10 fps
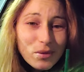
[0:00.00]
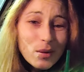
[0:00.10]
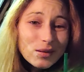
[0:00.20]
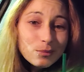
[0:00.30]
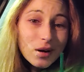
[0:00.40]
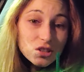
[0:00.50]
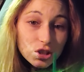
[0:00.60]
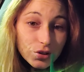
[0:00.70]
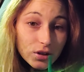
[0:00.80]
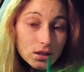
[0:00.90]
my
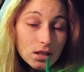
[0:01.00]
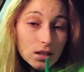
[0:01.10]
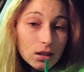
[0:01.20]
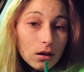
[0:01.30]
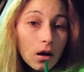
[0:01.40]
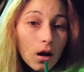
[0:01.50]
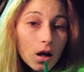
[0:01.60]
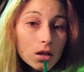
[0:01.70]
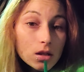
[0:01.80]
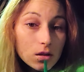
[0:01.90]
matcha green tea
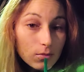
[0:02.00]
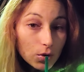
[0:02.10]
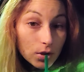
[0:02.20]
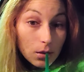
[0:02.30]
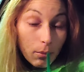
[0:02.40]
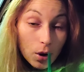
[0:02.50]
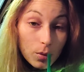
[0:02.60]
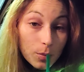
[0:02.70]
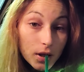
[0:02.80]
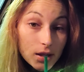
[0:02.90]
smoothie
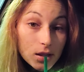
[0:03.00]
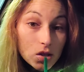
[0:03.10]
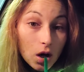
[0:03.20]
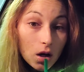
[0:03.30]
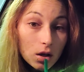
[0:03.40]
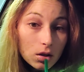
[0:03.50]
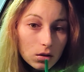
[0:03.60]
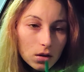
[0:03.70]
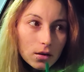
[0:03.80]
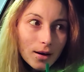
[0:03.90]
boba place is gone.
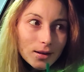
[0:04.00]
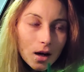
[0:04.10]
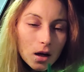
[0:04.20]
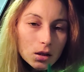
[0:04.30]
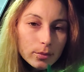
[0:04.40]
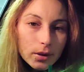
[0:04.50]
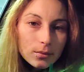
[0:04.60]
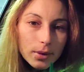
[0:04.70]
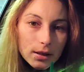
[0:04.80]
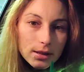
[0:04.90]
Or not gone,
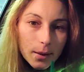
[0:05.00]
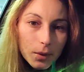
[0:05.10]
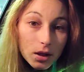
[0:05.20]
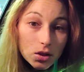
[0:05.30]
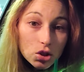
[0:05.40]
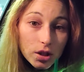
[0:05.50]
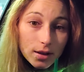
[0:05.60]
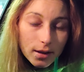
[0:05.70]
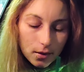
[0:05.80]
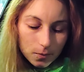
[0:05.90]
but pandemic, it's shut
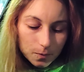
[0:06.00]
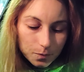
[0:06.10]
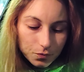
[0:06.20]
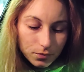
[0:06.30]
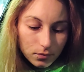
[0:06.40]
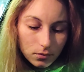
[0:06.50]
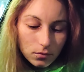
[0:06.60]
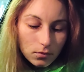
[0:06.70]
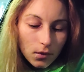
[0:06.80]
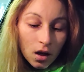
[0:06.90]
down.
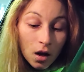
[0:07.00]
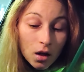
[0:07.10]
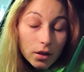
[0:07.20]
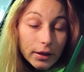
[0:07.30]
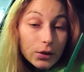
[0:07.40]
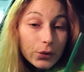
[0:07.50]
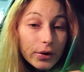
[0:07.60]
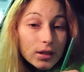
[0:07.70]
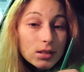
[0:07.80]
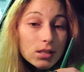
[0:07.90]
The
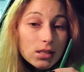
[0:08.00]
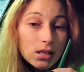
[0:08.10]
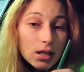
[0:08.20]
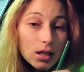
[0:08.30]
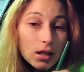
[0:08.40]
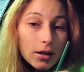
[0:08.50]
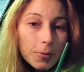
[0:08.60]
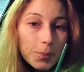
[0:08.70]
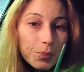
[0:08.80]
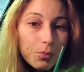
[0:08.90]
green tea
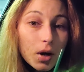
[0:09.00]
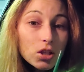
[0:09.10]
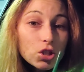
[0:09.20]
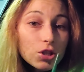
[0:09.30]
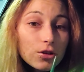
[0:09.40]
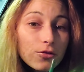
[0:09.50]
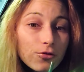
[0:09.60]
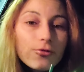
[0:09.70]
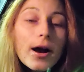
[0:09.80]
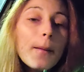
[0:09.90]
matcha
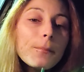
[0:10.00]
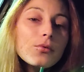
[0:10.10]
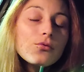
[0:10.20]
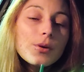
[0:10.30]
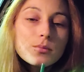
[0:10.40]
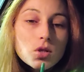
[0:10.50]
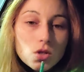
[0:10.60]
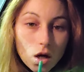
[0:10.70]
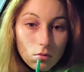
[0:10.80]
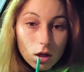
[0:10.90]
frap from
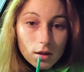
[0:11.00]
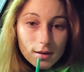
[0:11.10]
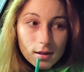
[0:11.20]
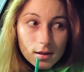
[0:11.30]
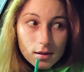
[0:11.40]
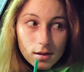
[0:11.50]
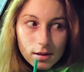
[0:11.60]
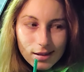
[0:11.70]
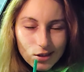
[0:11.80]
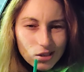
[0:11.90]
Starbucks is
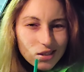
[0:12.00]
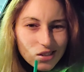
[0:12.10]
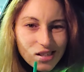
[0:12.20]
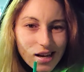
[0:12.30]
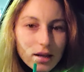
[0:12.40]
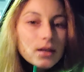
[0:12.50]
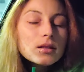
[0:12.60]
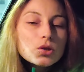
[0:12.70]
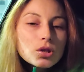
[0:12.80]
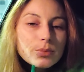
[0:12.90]
essentially just like it.
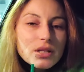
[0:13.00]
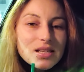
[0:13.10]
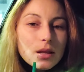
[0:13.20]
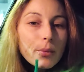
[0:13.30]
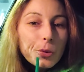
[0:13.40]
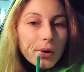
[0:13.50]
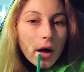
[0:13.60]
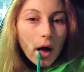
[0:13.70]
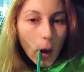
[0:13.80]
It's just missing the boba.